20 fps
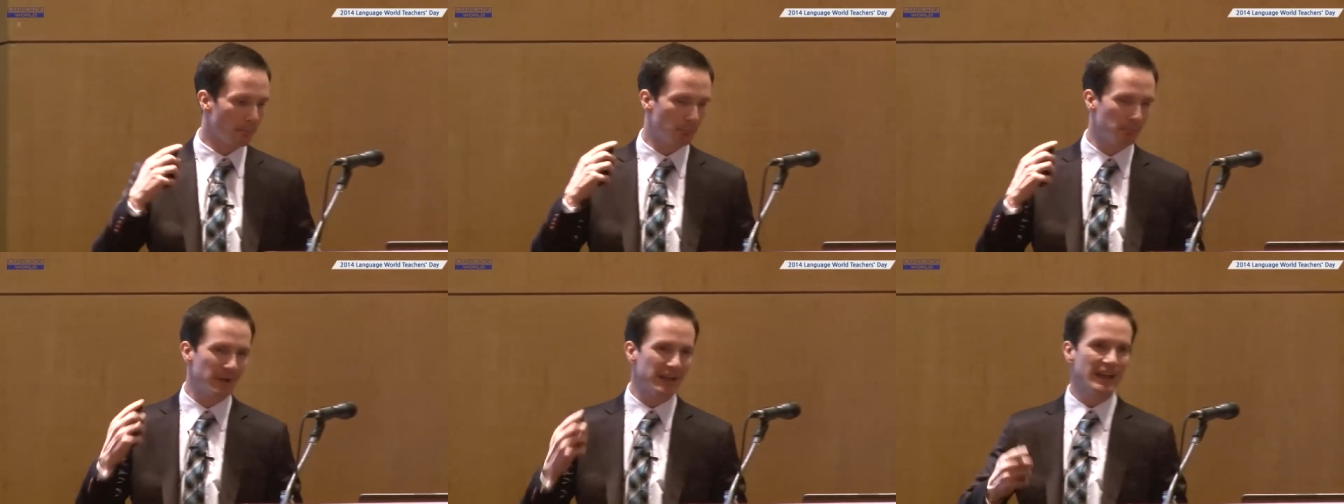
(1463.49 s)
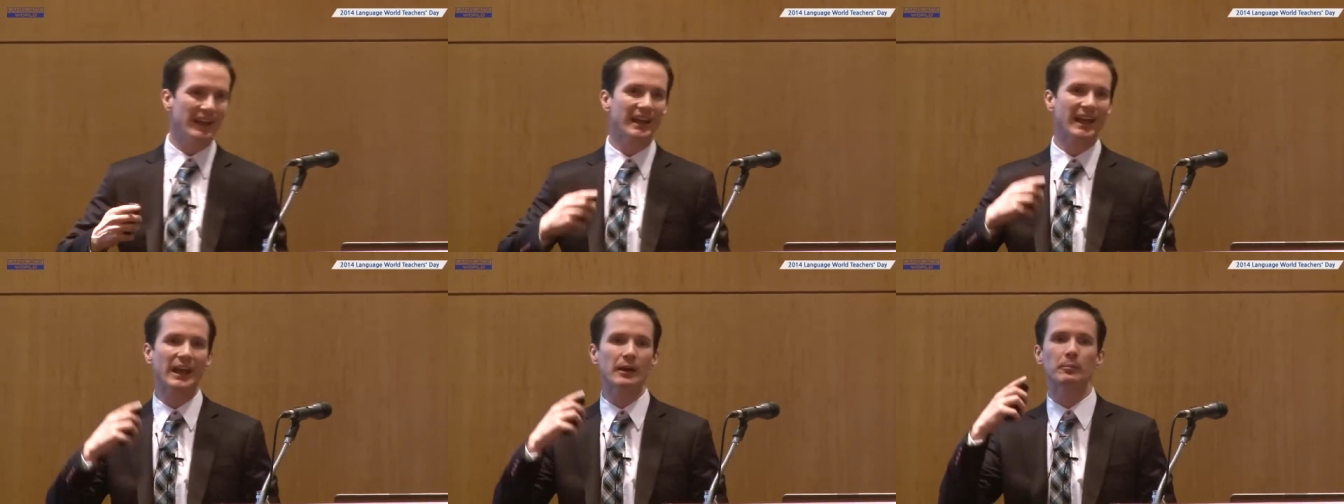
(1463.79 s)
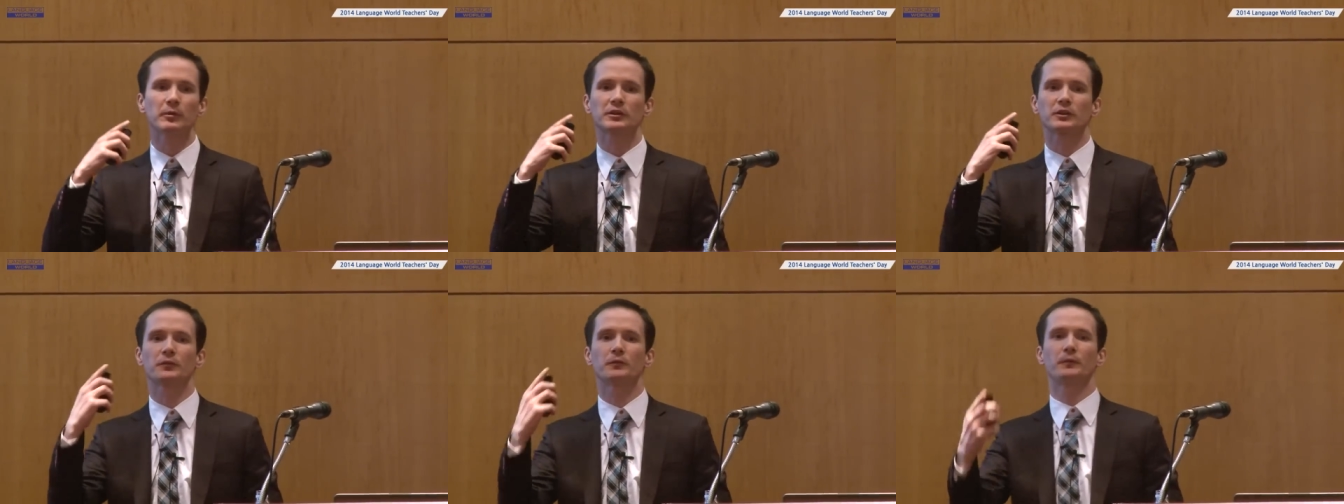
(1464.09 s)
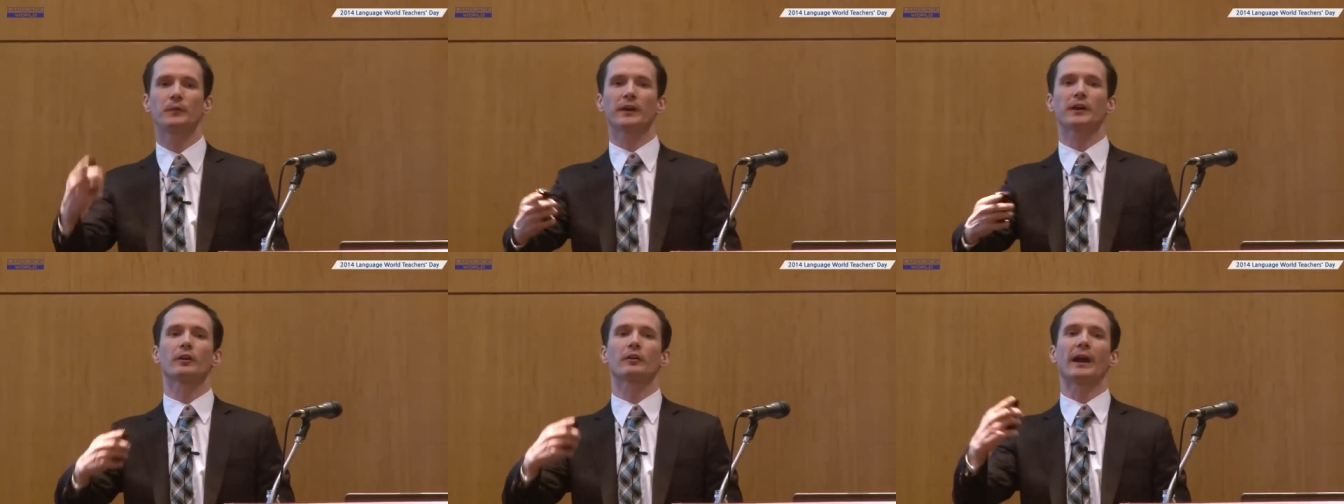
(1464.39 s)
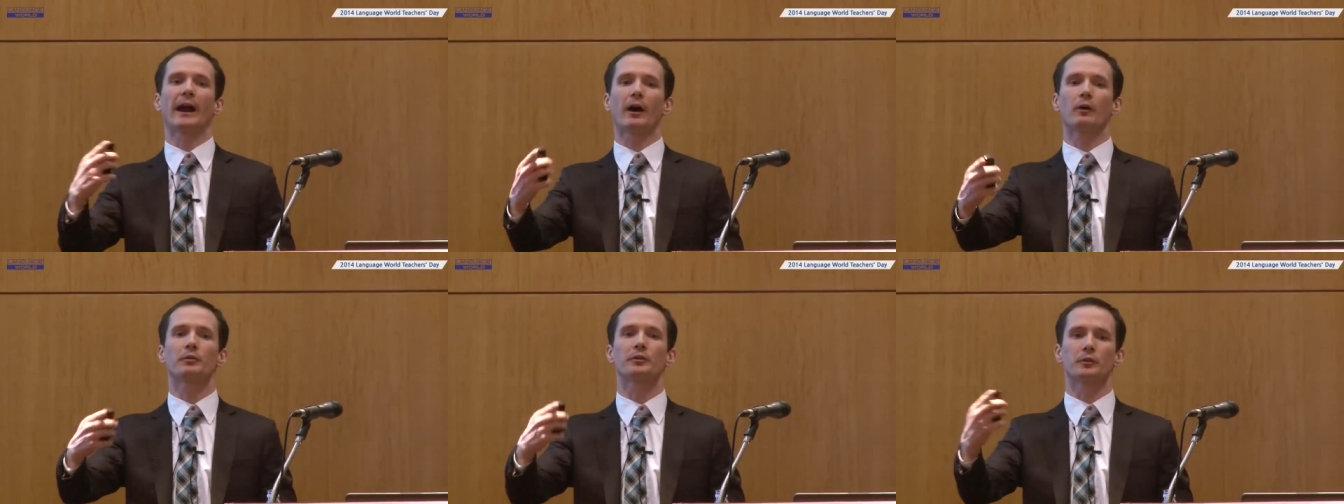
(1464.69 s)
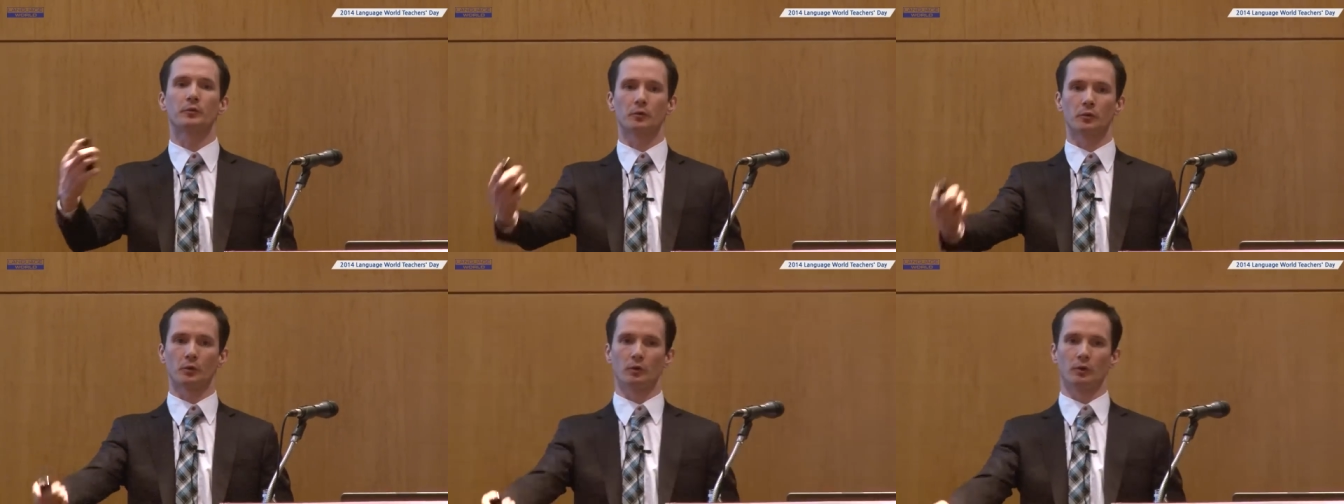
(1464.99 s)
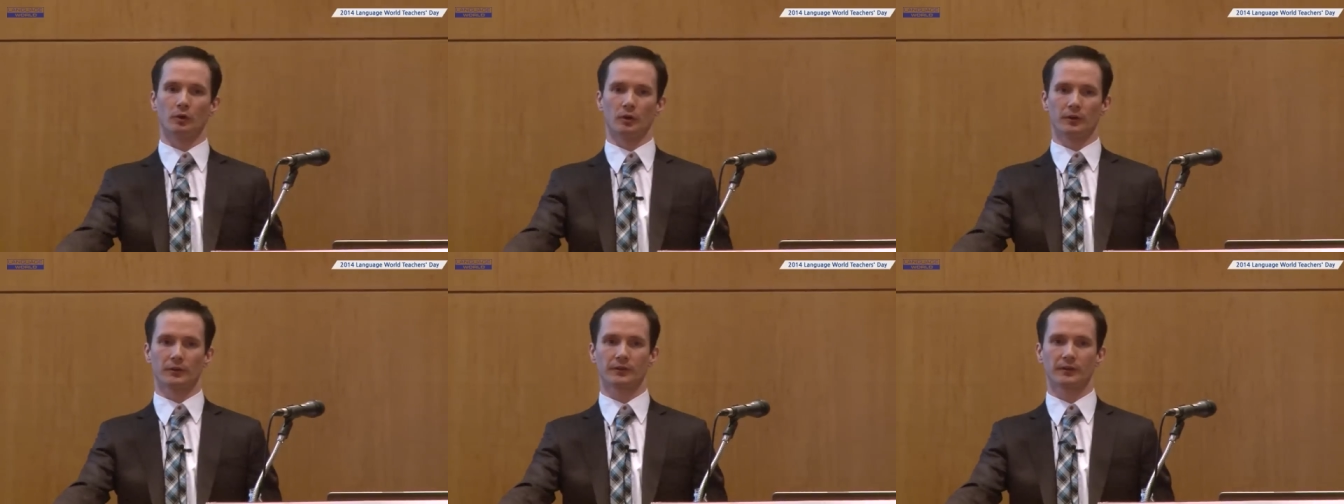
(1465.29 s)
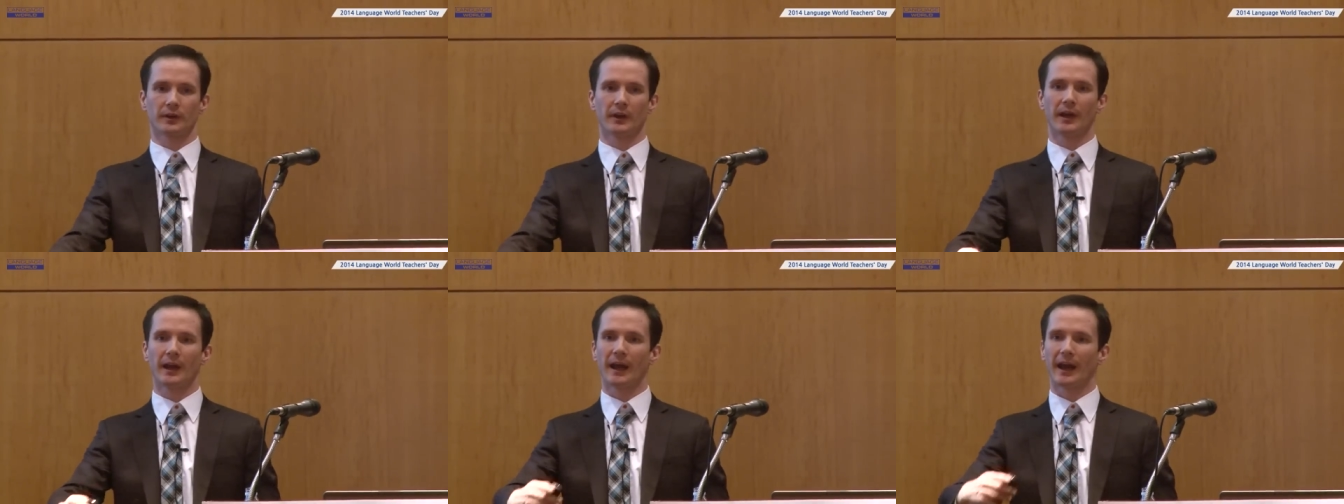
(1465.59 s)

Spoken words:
being able to figure out the rules.